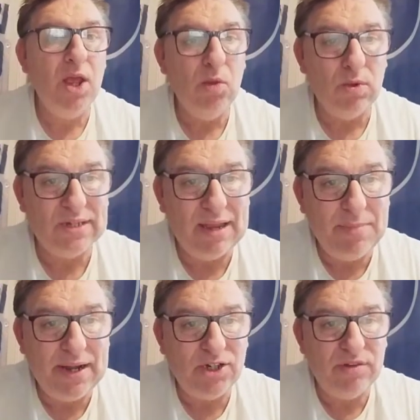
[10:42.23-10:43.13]
was our
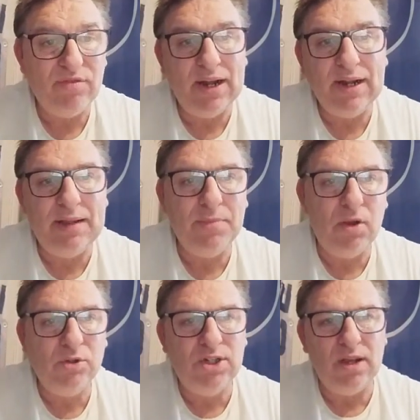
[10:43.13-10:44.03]
manager, Frank
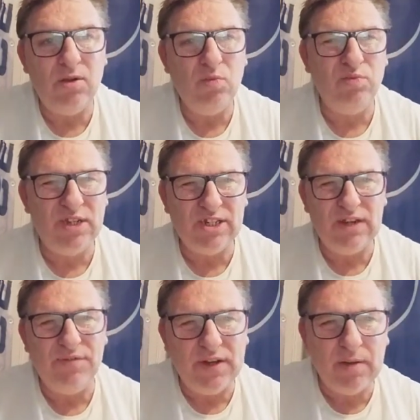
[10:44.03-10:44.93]
Lampard. So does he
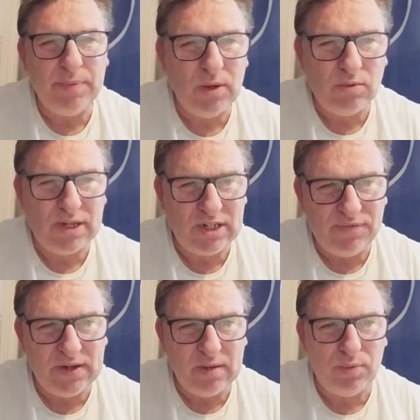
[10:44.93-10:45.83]
fit the bill? Does he
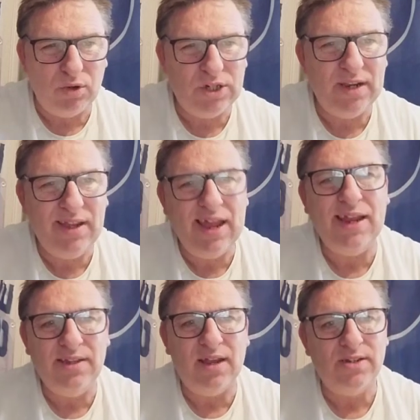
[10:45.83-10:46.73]
fit the project? Yeah, he
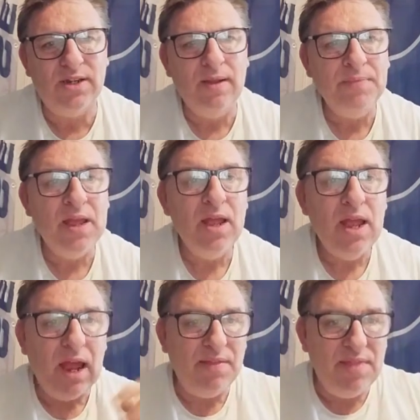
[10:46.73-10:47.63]
does.
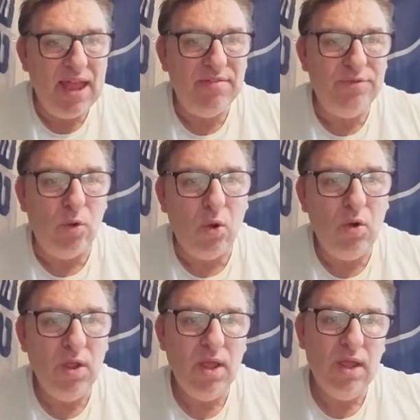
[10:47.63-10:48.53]
And therefore,
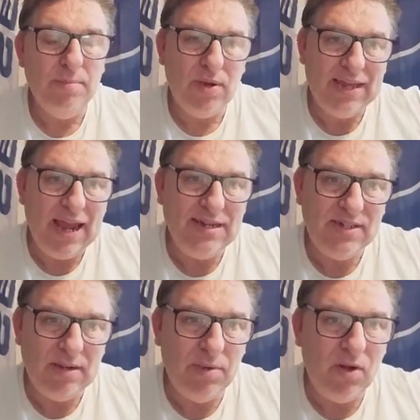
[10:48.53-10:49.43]
by getting
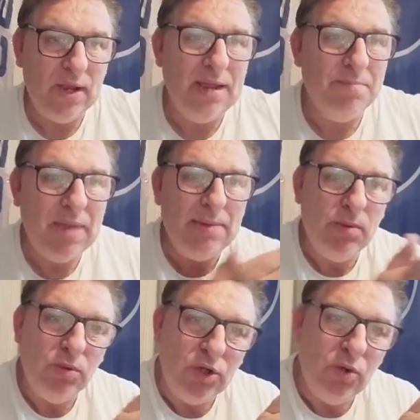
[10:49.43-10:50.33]
someone like him. Maybe
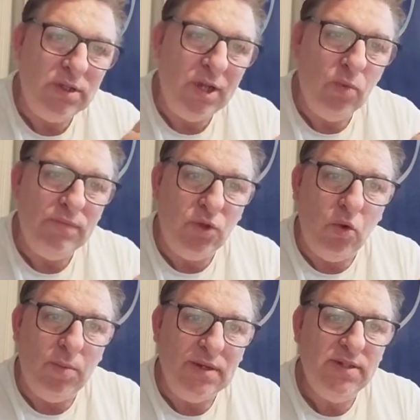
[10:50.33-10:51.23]
we'll do a deal with
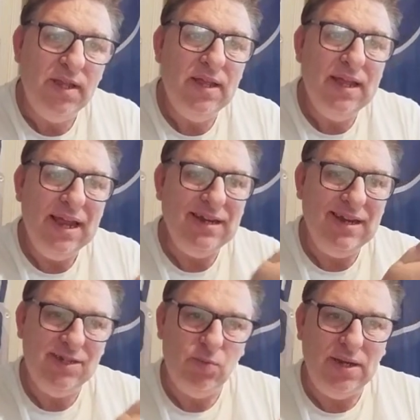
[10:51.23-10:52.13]
Dortmund in
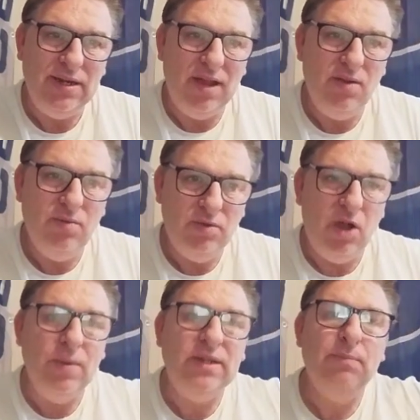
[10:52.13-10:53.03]
this window,
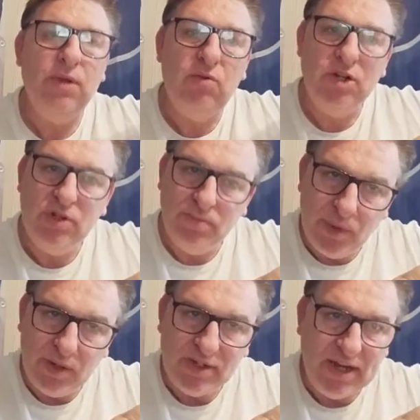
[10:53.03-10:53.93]
like we did with Christian
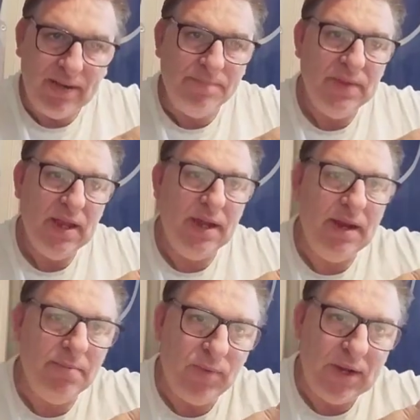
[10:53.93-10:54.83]
Pulisic, and
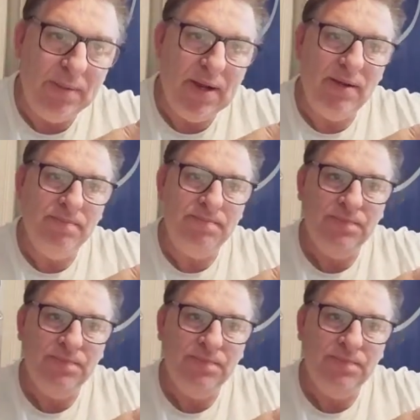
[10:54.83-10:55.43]
then bring him in,